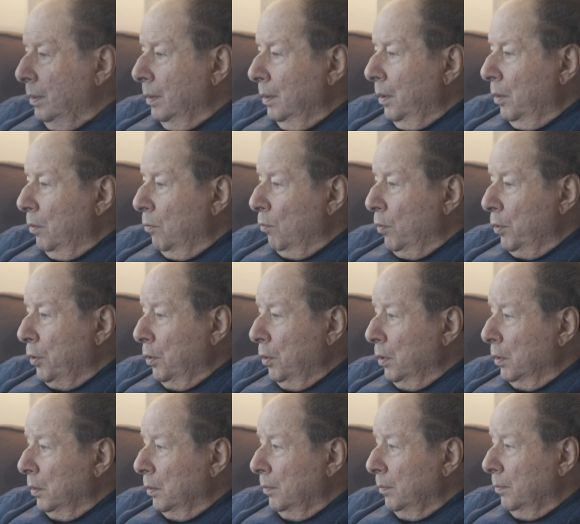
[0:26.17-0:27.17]
They're working
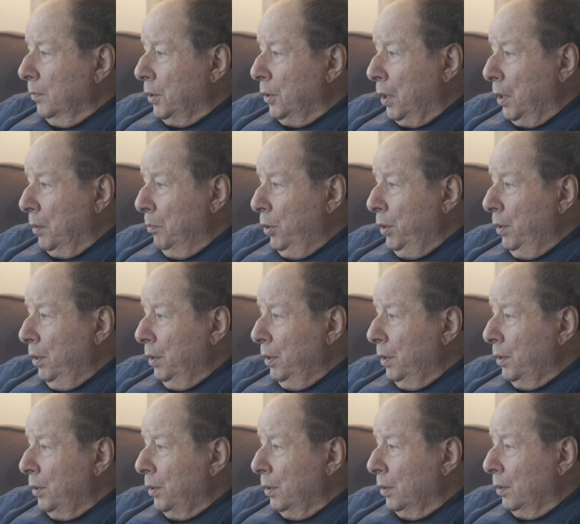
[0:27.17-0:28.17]
on
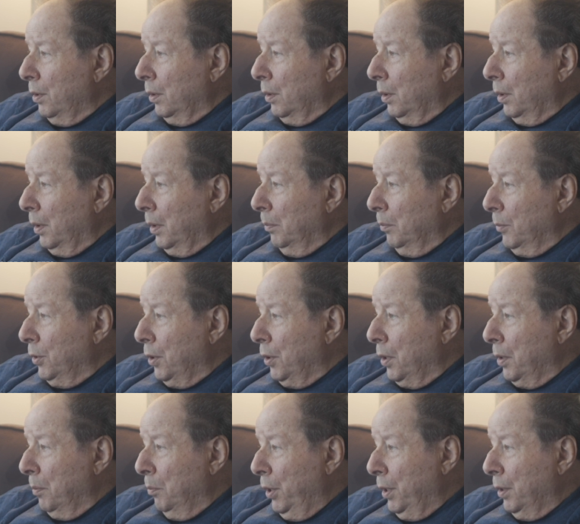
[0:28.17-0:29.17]
diabetes, and I'm
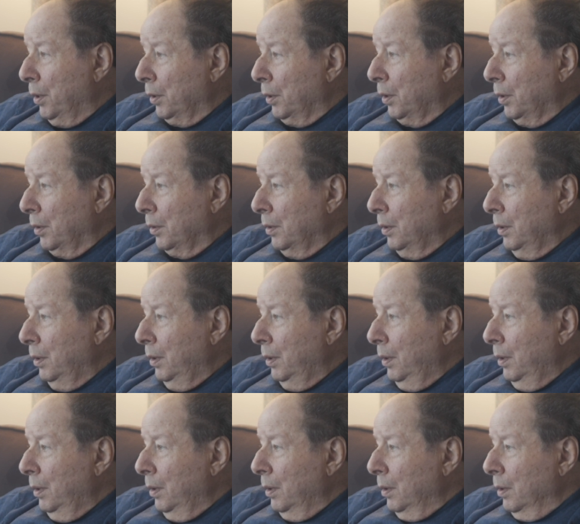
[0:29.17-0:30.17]
diabetic,
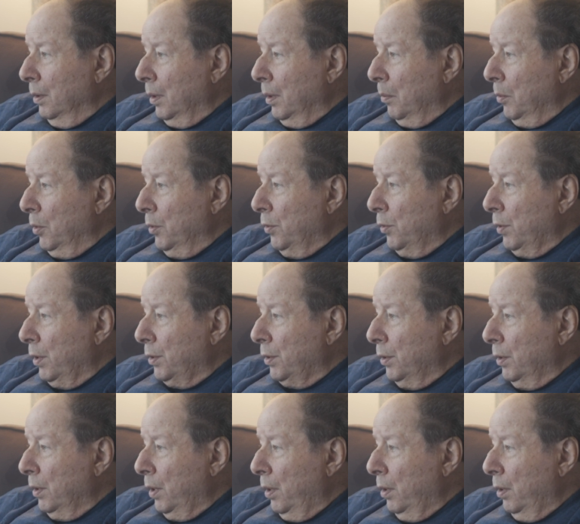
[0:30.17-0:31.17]
and I'm
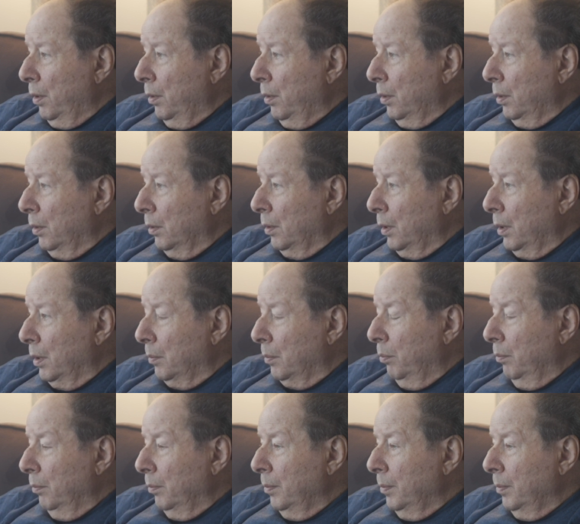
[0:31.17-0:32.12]
interested in anything that